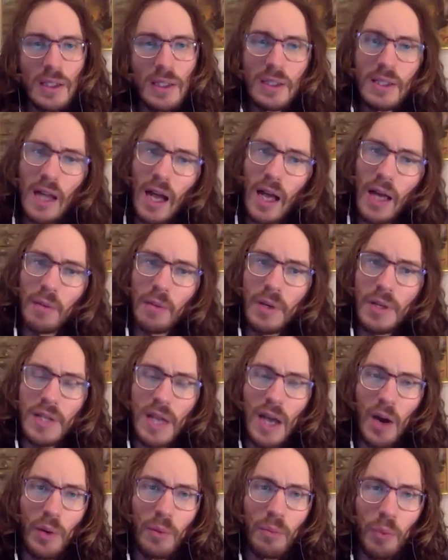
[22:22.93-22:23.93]
time is
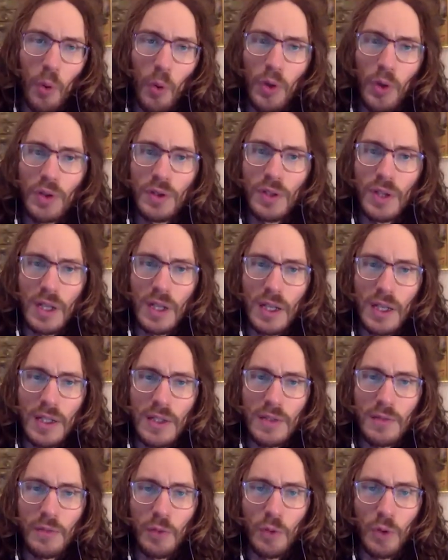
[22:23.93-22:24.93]
how important it
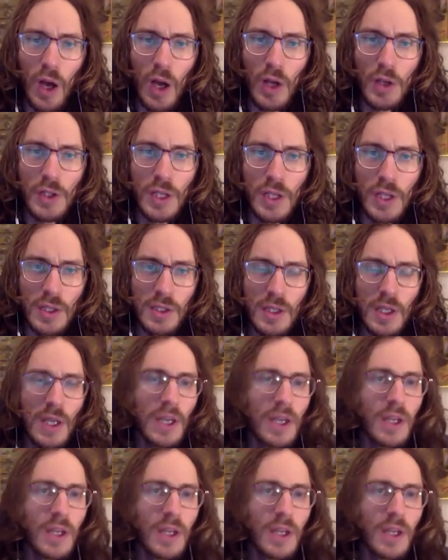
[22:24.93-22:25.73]
is for us as